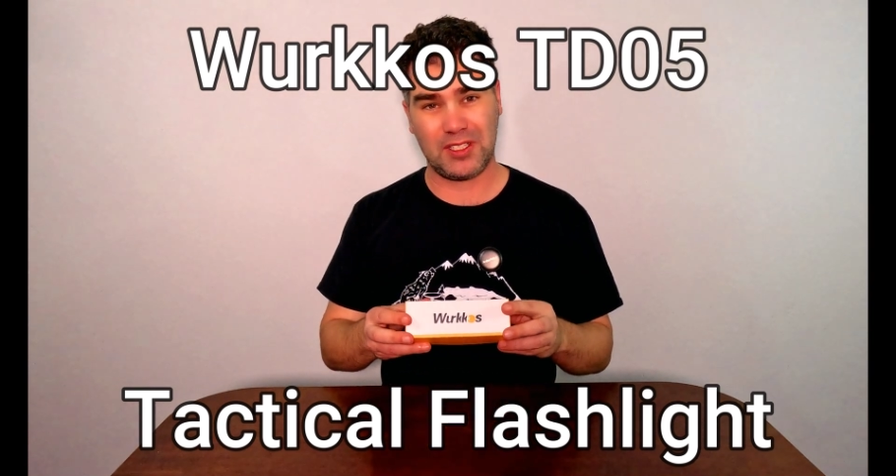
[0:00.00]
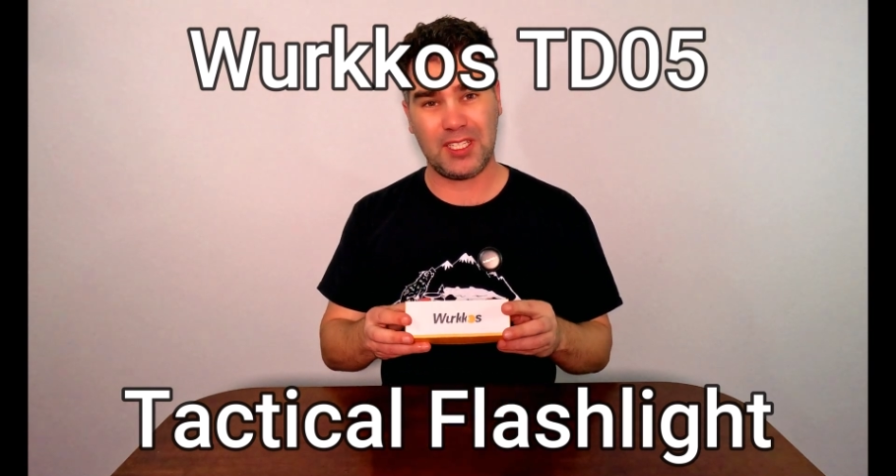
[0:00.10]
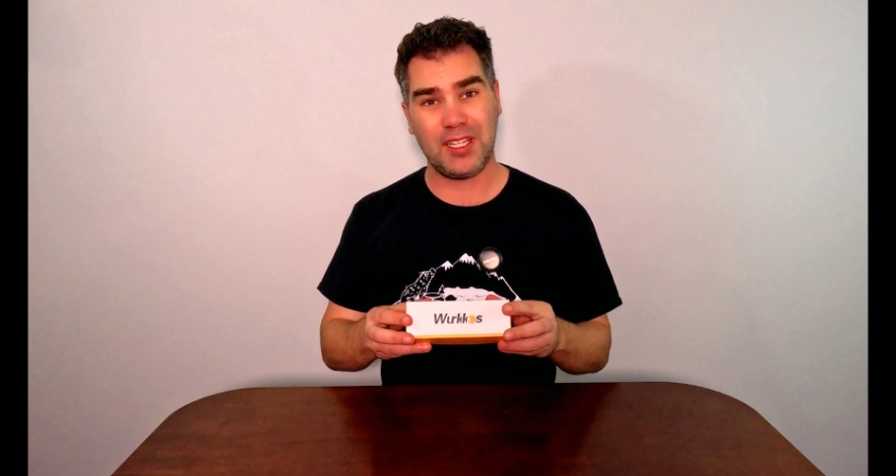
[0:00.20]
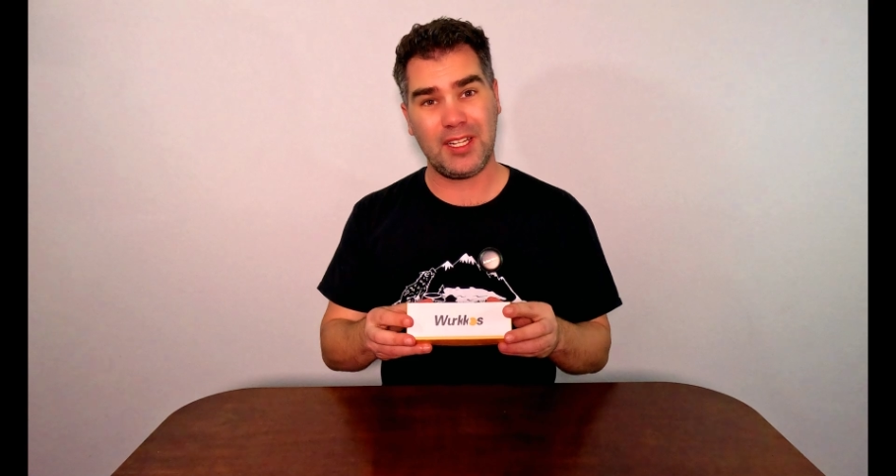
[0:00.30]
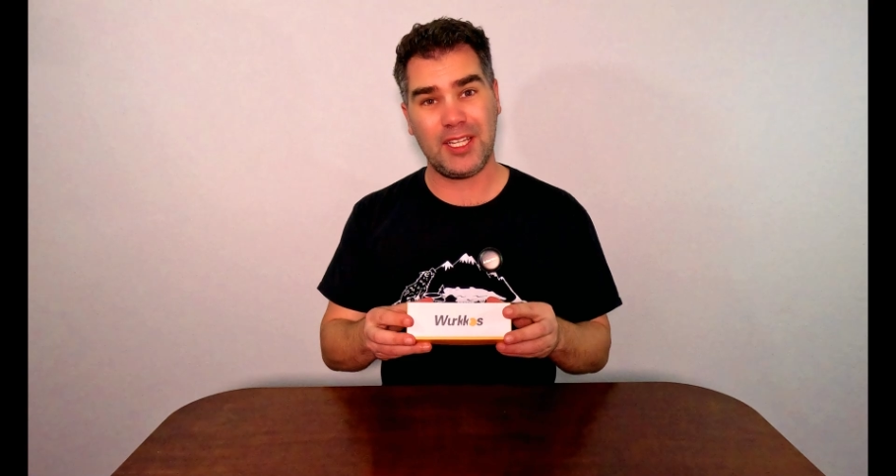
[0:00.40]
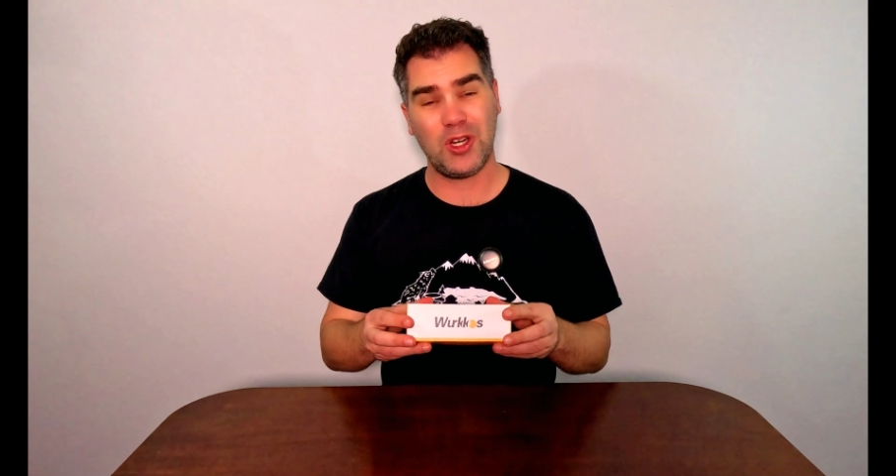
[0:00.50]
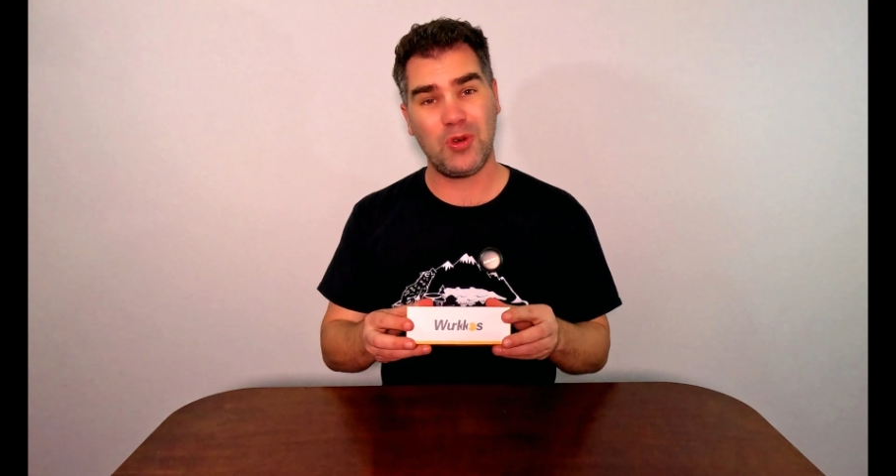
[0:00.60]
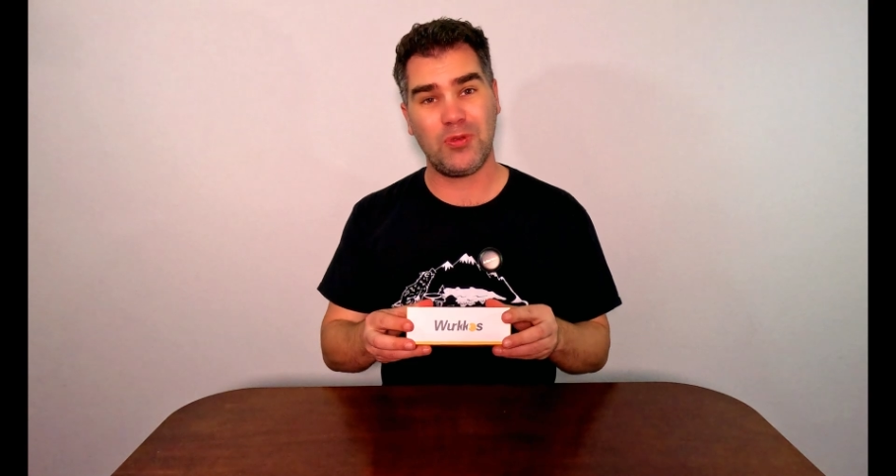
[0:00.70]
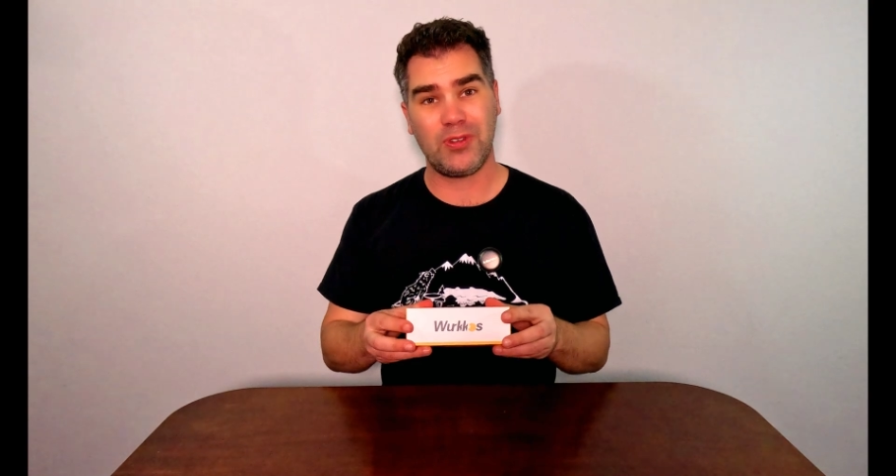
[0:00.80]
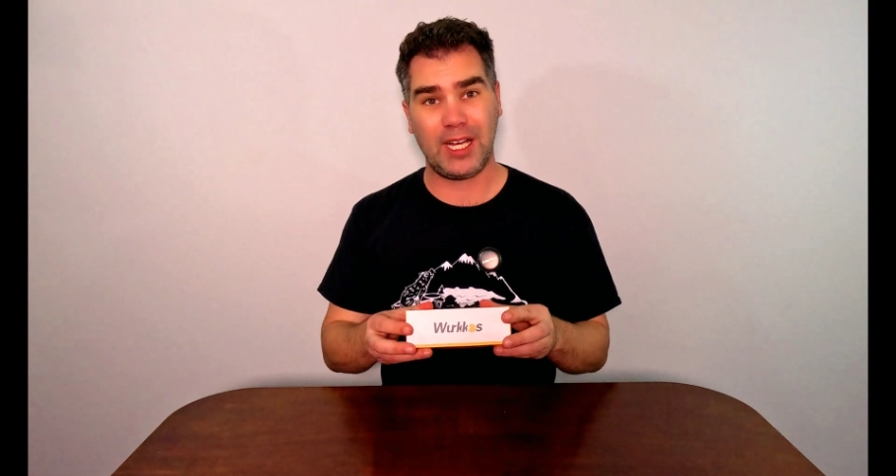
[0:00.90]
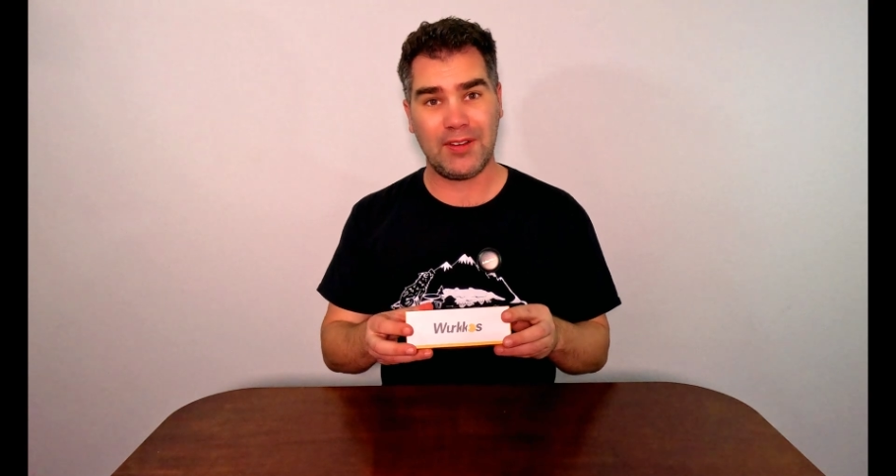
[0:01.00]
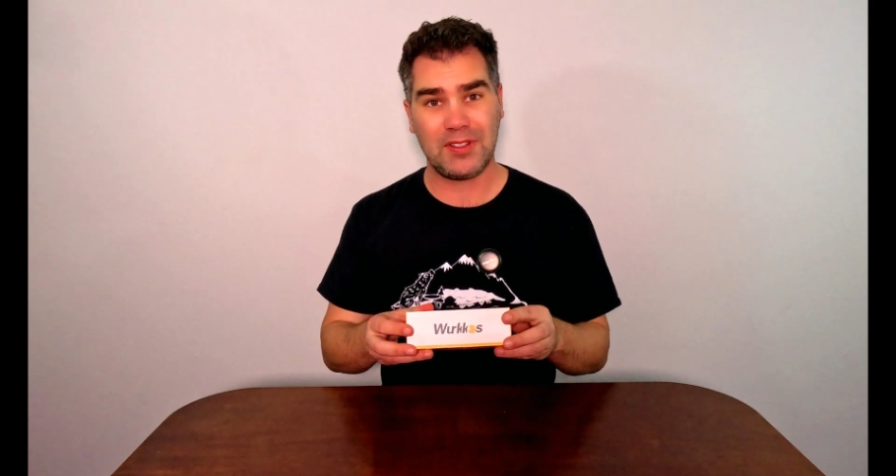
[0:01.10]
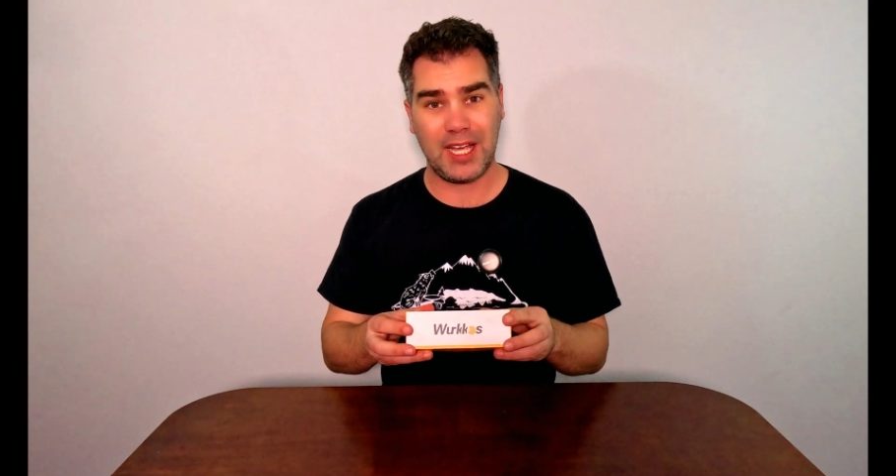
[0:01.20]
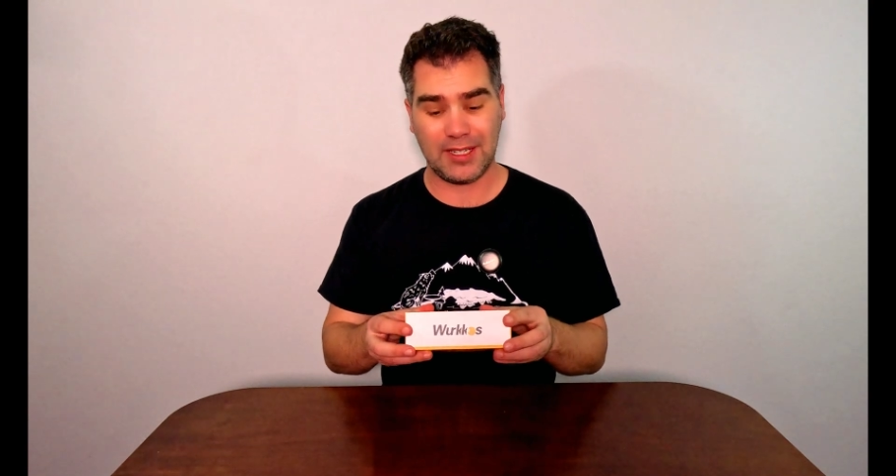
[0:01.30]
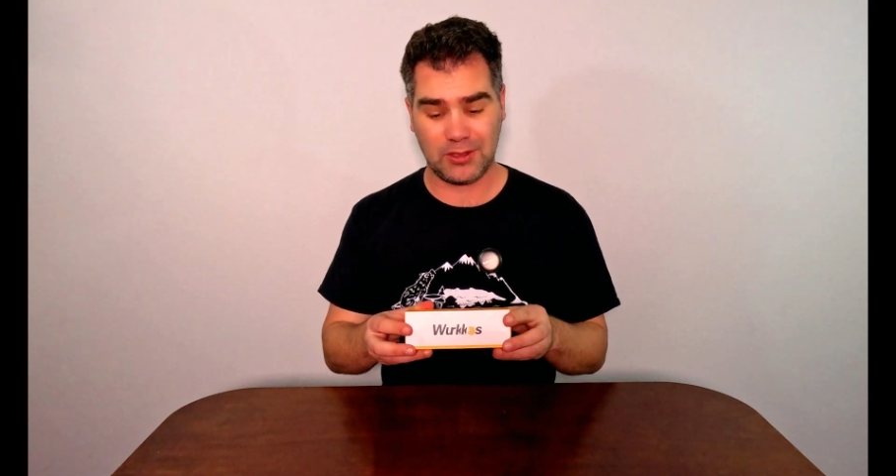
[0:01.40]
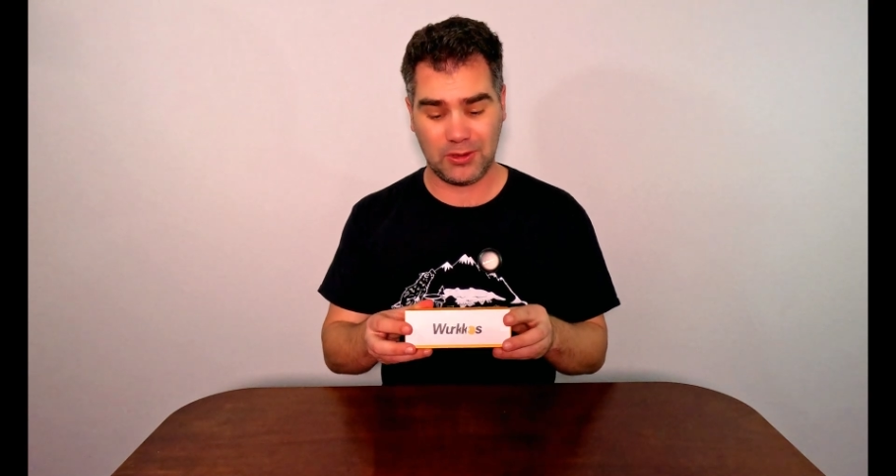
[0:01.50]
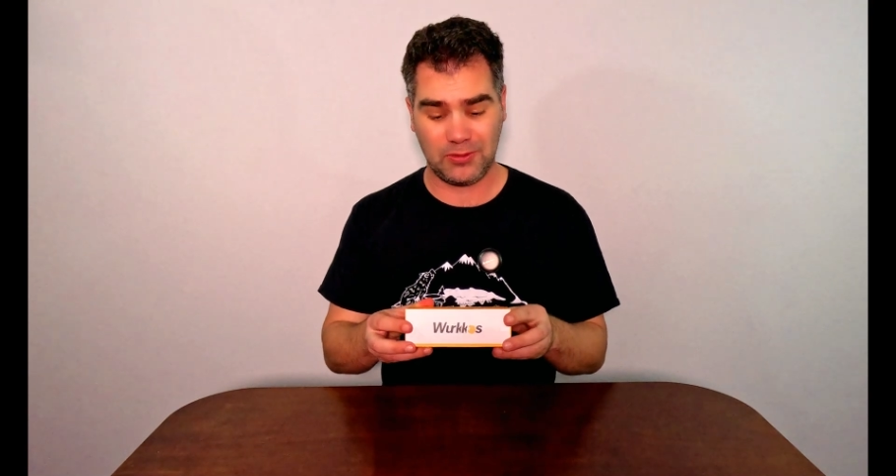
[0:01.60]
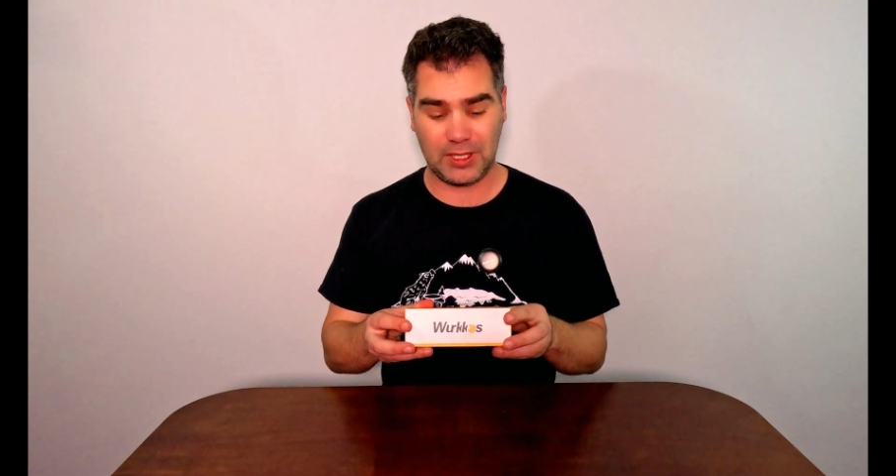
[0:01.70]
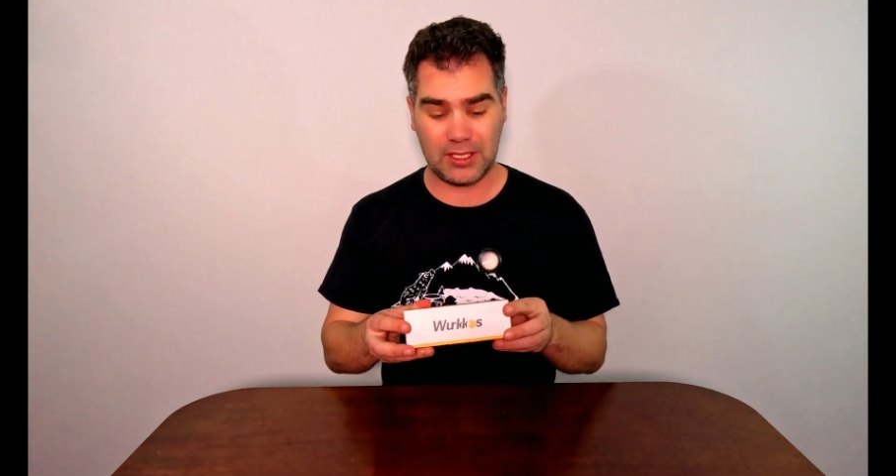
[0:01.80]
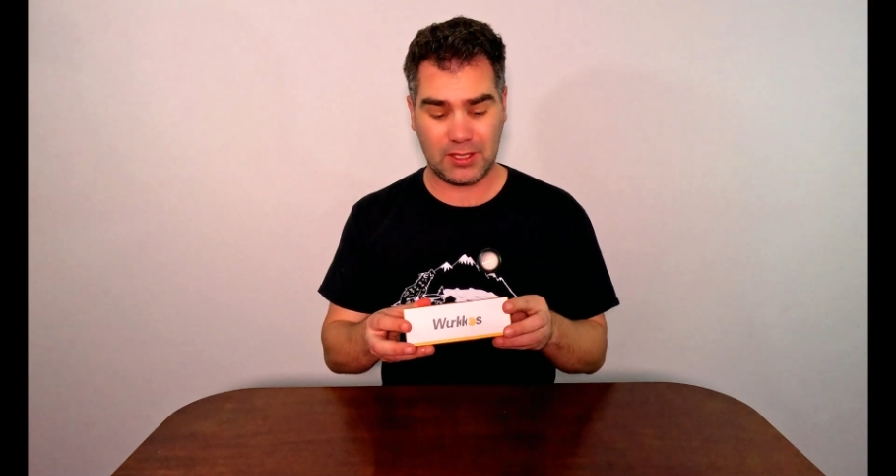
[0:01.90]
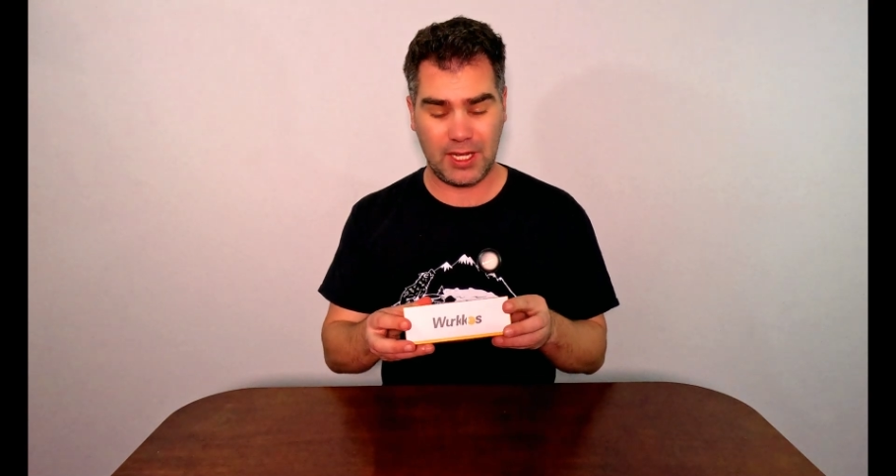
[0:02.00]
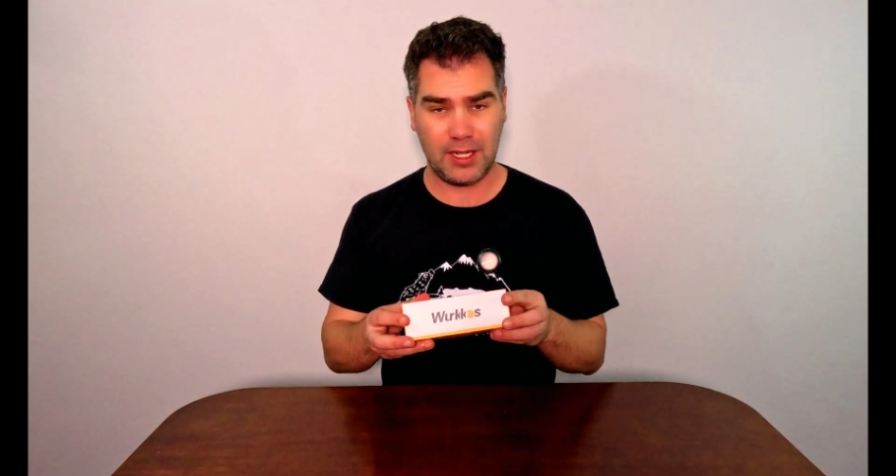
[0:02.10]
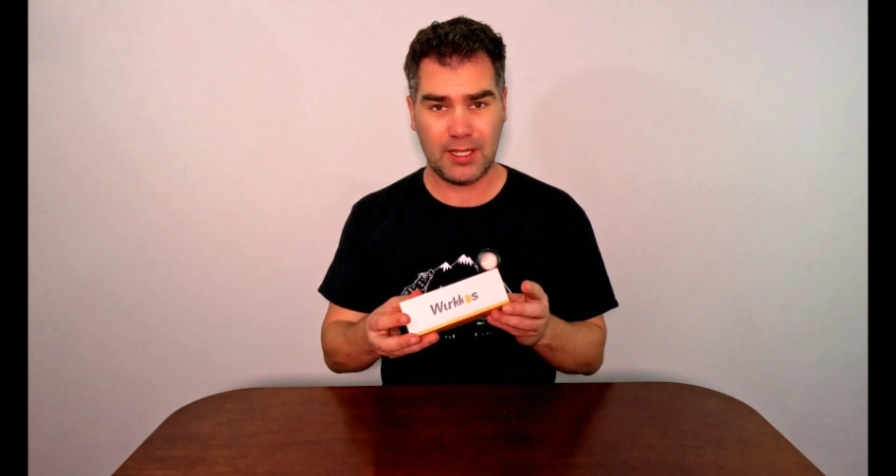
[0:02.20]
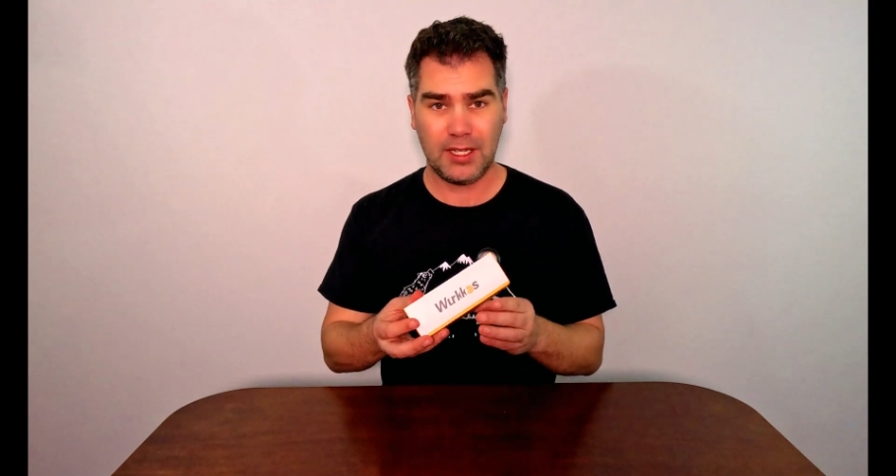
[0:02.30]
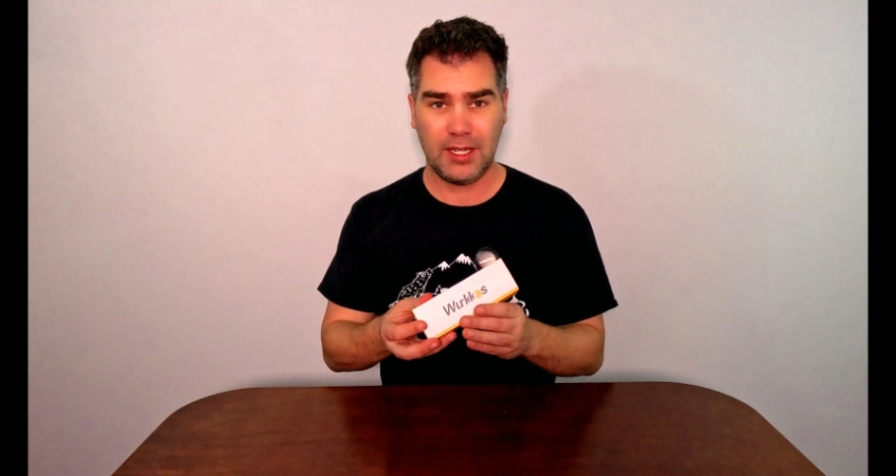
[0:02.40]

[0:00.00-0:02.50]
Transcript: TD05 Tactical Flashlight.